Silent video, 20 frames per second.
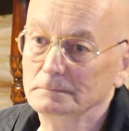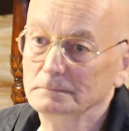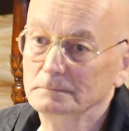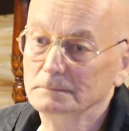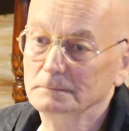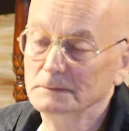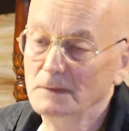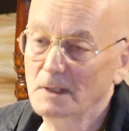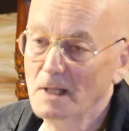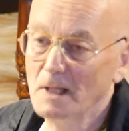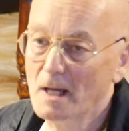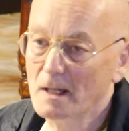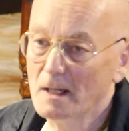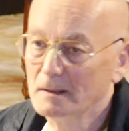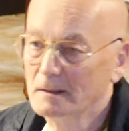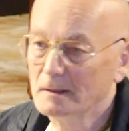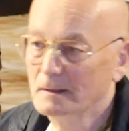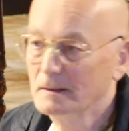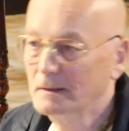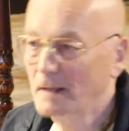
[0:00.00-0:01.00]
Yes,
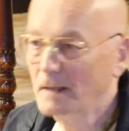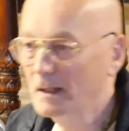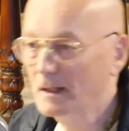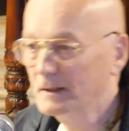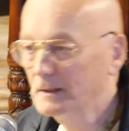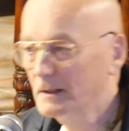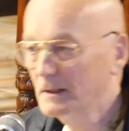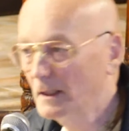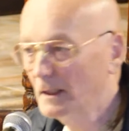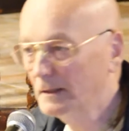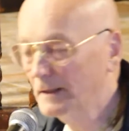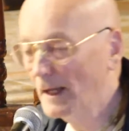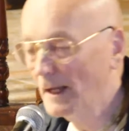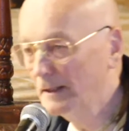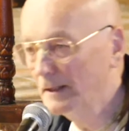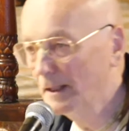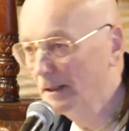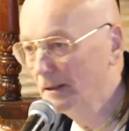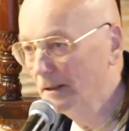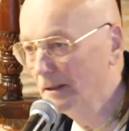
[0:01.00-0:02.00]
Sat Chit
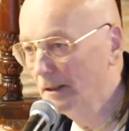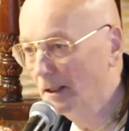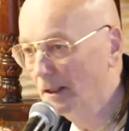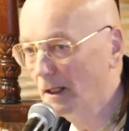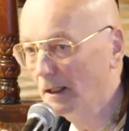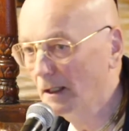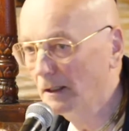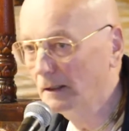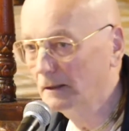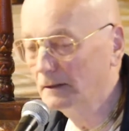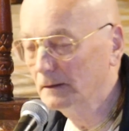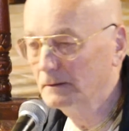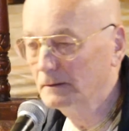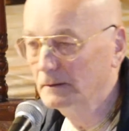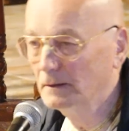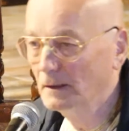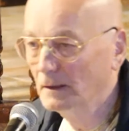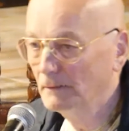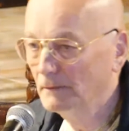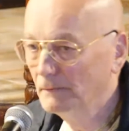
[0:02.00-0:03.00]
Ananda
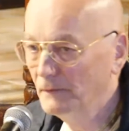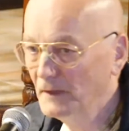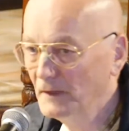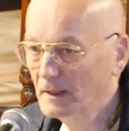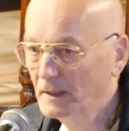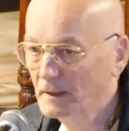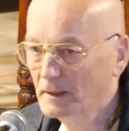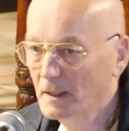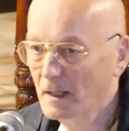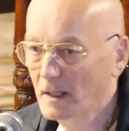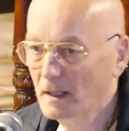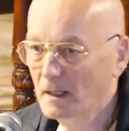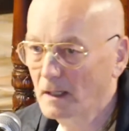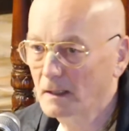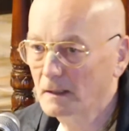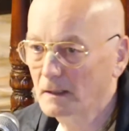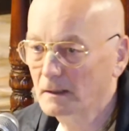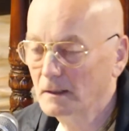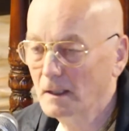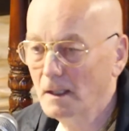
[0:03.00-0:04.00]
Vigraha.
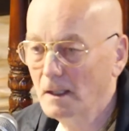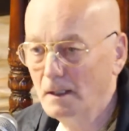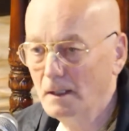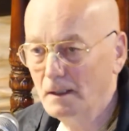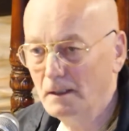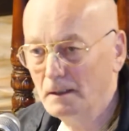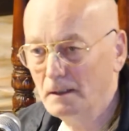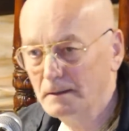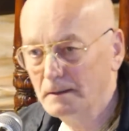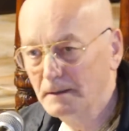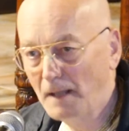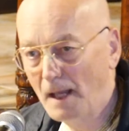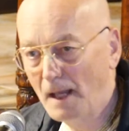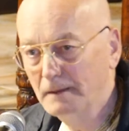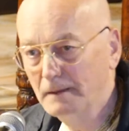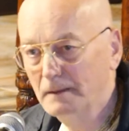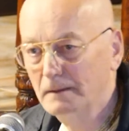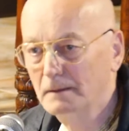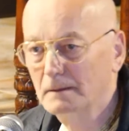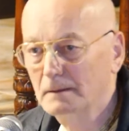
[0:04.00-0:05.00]
Sat
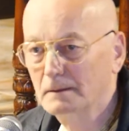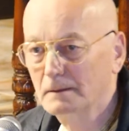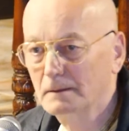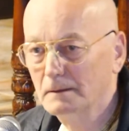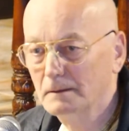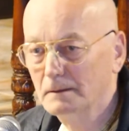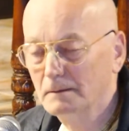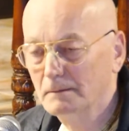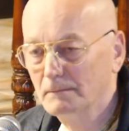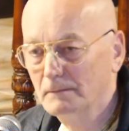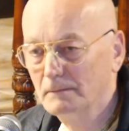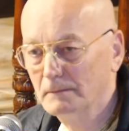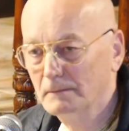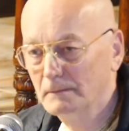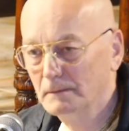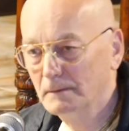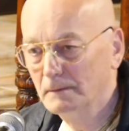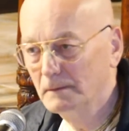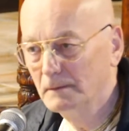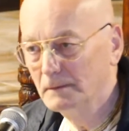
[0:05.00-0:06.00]

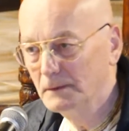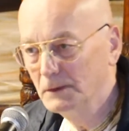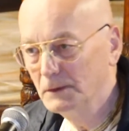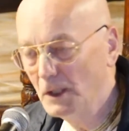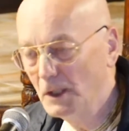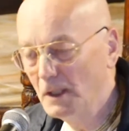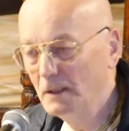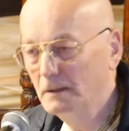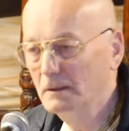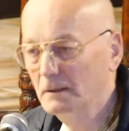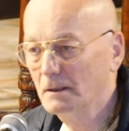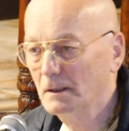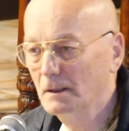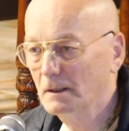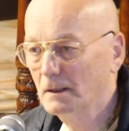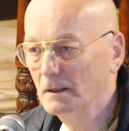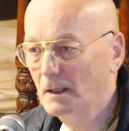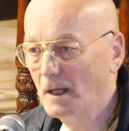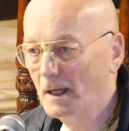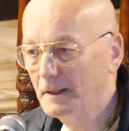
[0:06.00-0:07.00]
Chit
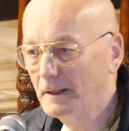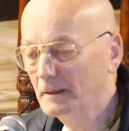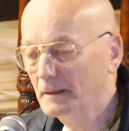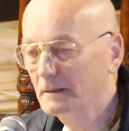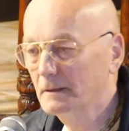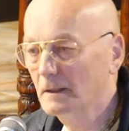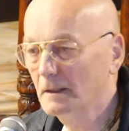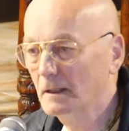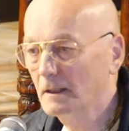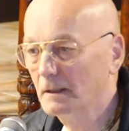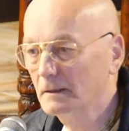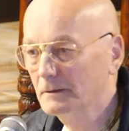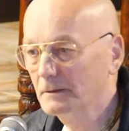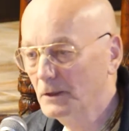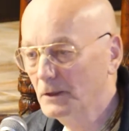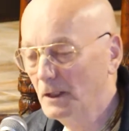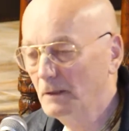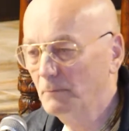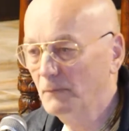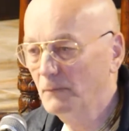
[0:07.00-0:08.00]
Ananda,
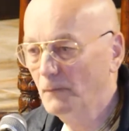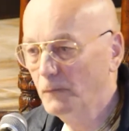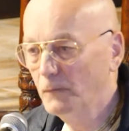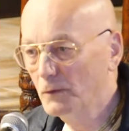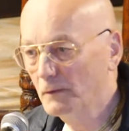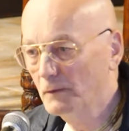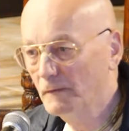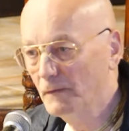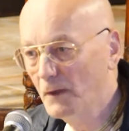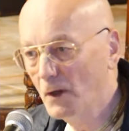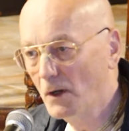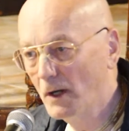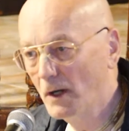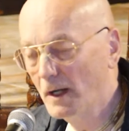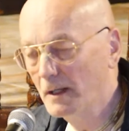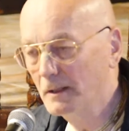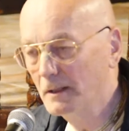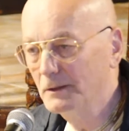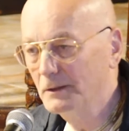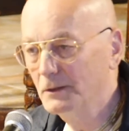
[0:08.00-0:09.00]
Chit, food of
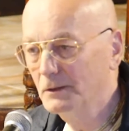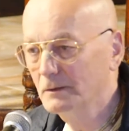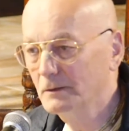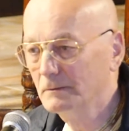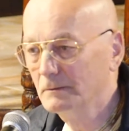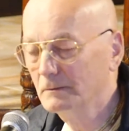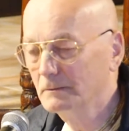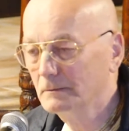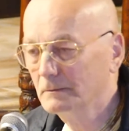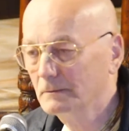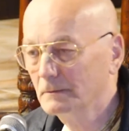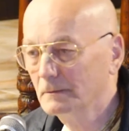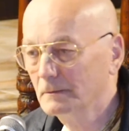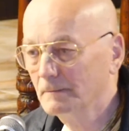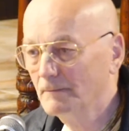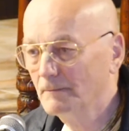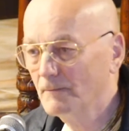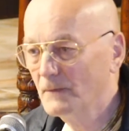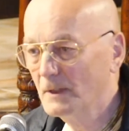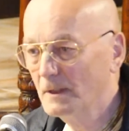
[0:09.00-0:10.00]
knowledge.
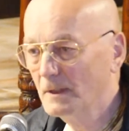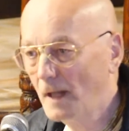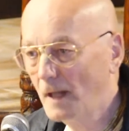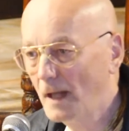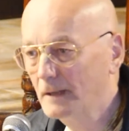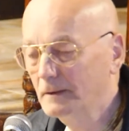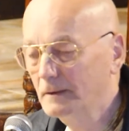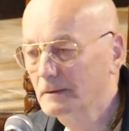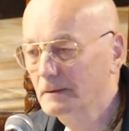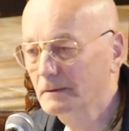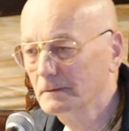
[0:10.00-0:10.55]
Sat,